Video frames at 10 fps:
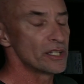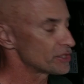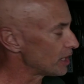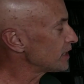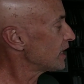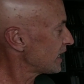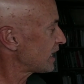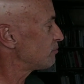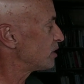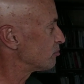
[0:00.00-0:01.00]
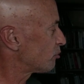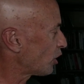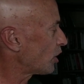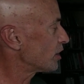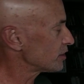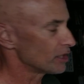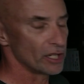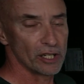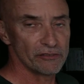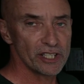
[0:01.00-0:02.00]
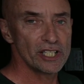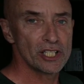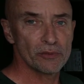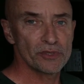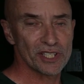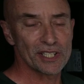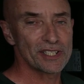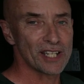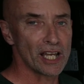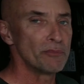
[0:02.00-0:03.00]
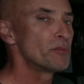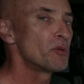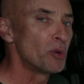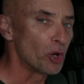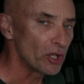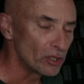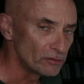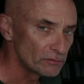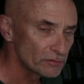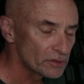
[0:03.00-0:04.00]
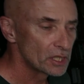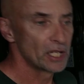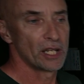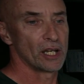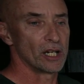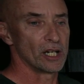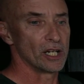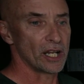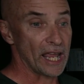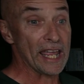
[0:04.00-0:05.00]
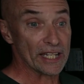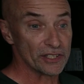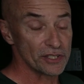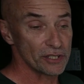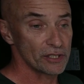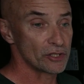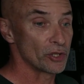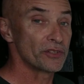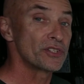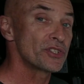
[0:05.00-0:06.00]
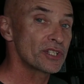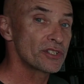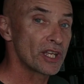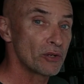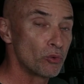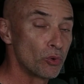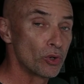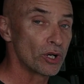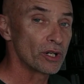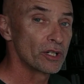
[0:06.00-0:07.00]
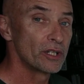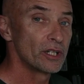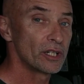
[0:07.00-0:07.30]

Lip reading: Sinai had been part of Egypt since time immemorial, and during the Six-Day War,